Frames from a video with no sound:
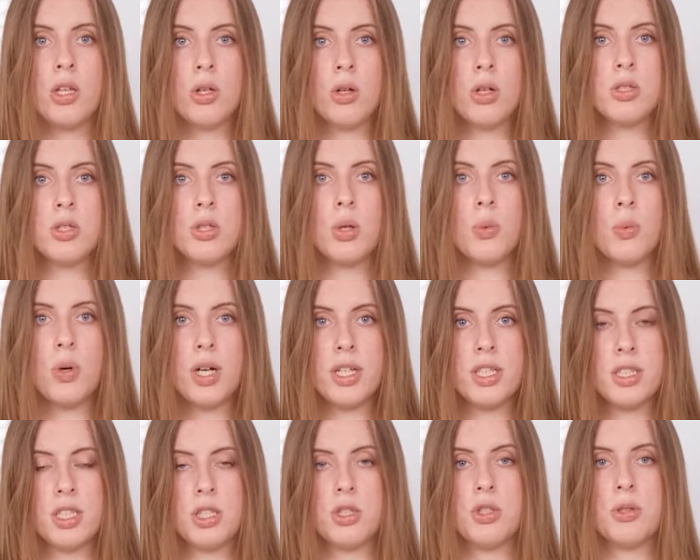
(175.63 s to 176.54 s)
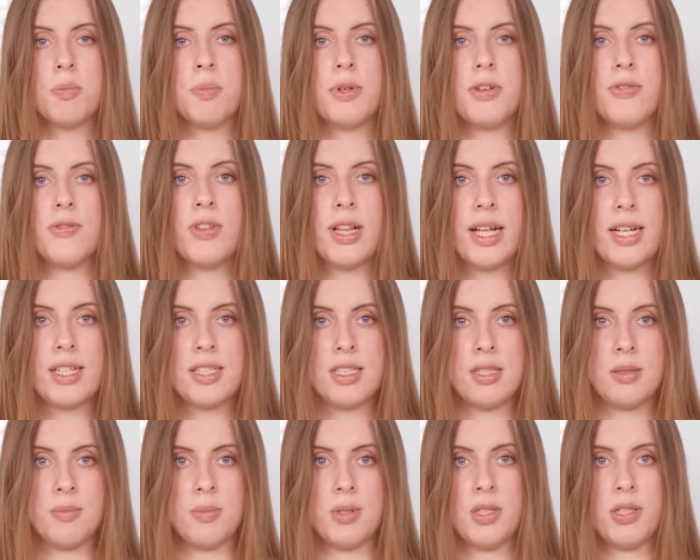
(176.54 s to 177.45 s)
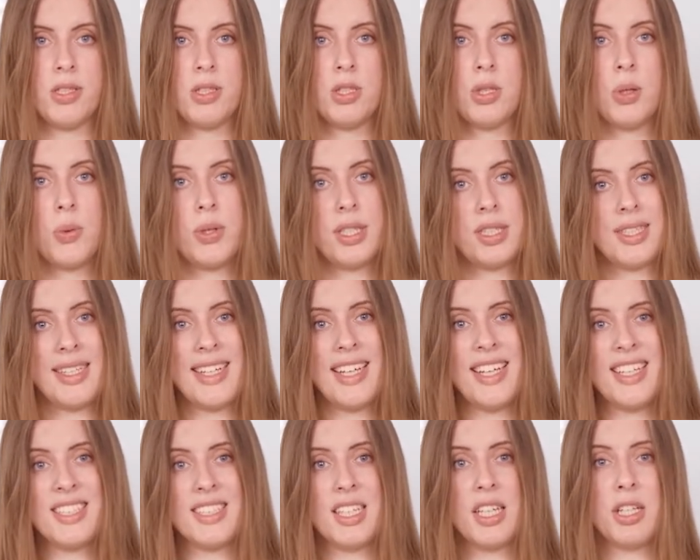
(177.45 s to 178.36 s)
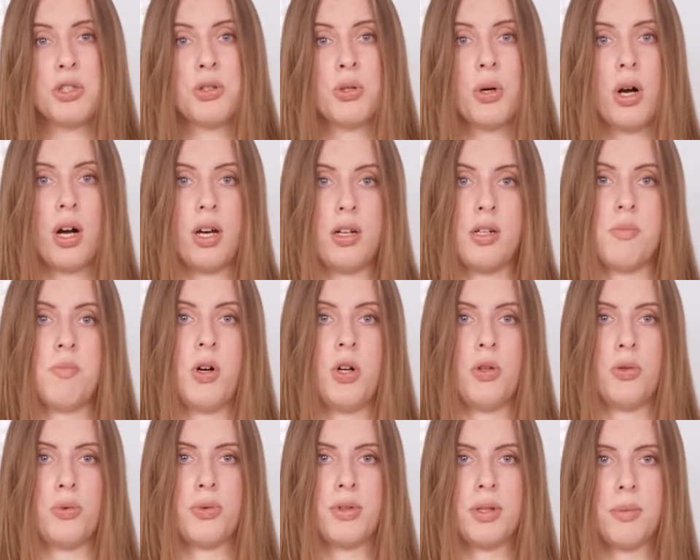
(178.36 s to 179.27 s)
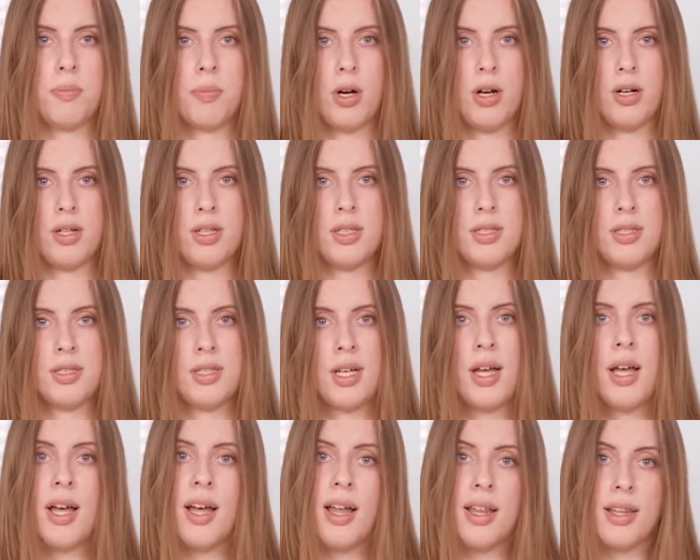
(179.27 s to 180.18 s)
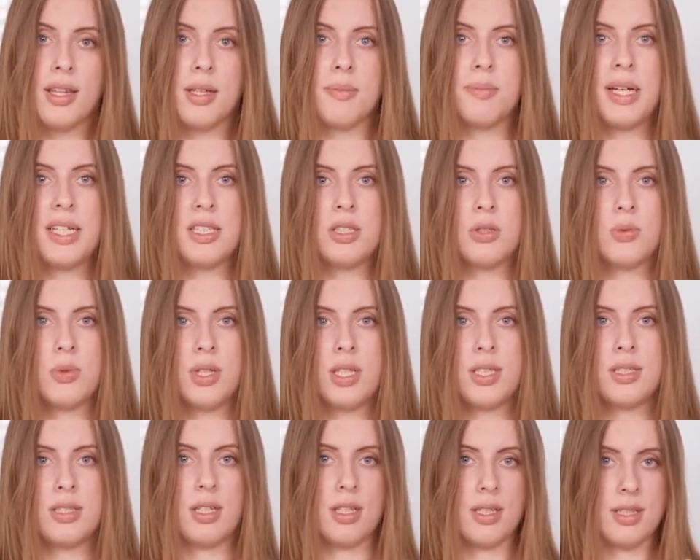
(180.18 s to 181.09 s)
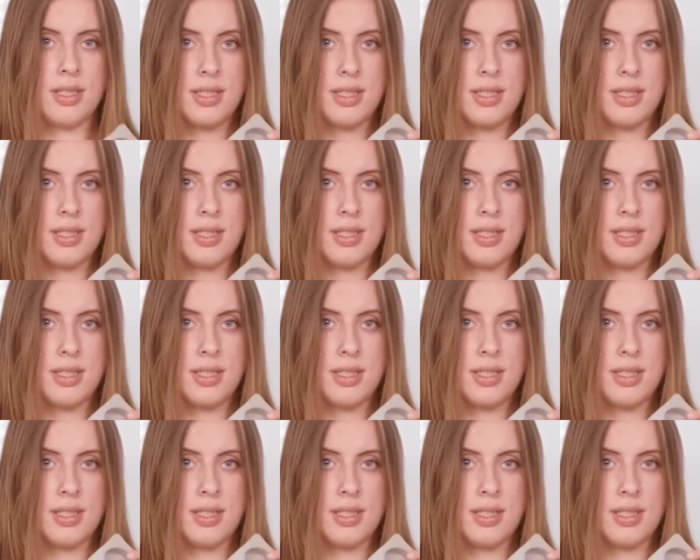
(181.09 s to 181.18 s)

You also want it to be flexible, so it's easy to unmold the bars. The best ones are